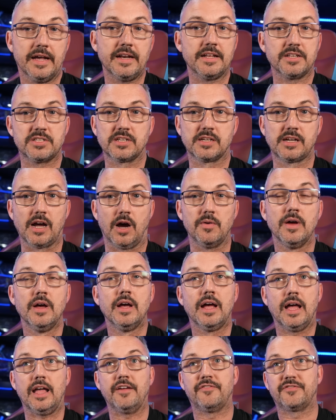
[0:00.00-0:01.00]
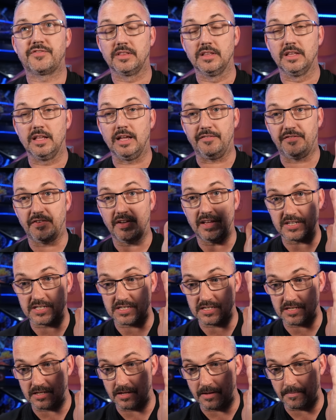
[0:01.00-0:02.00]
he needs to go. If if
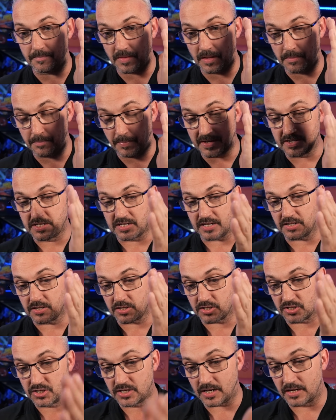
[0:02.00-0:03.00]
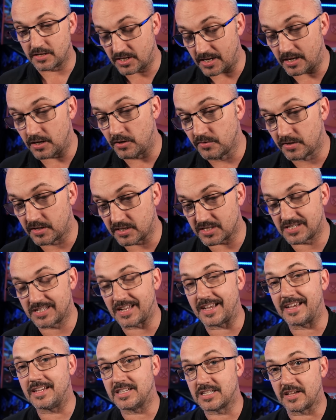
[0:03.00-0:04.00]
it's basically Gianluca
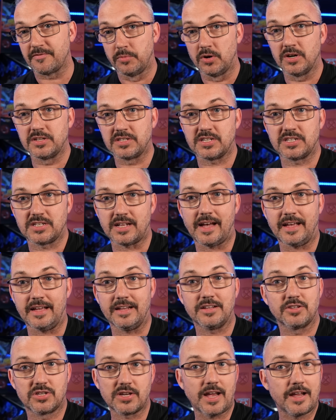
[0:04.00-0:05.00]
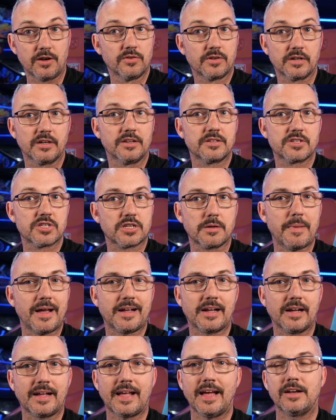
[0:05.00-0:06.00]
stays, if Moyes is staying, Gianluca
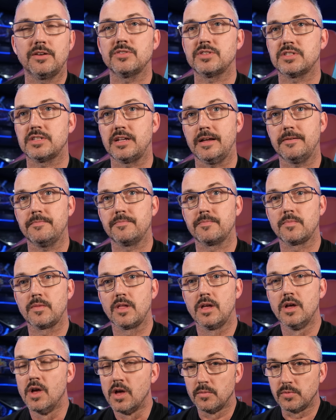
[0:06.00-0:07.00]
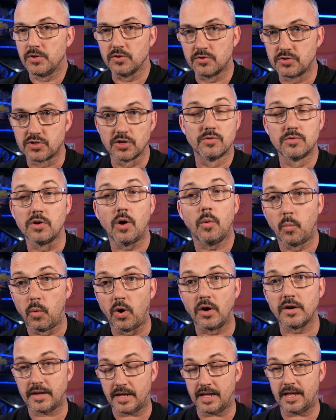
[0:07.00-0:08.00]
Scamacca cannot stay. You do not
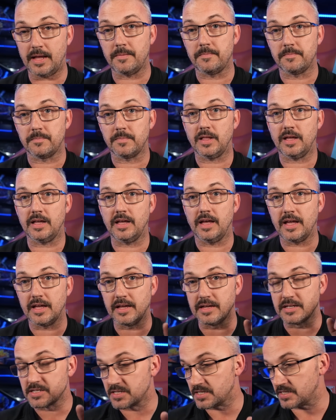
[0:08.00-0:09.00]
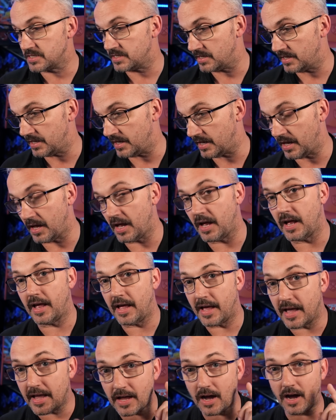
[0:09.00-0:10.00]
want him. He he is
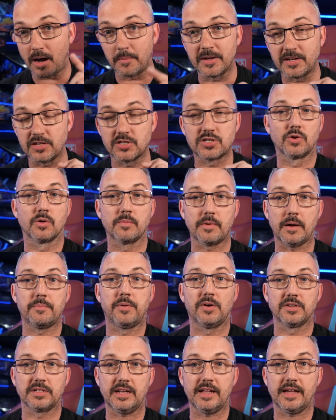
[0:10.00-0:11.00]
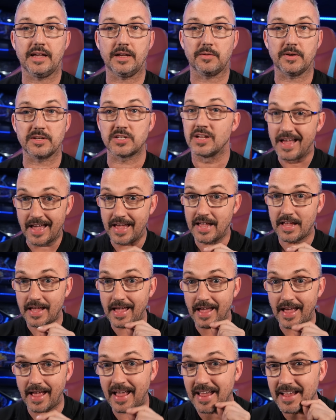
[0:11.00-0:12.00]
he. I mean, you talk about body language.
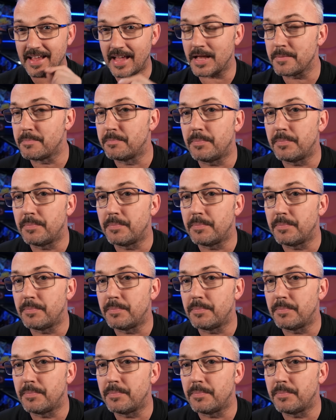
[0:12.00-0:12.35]
He he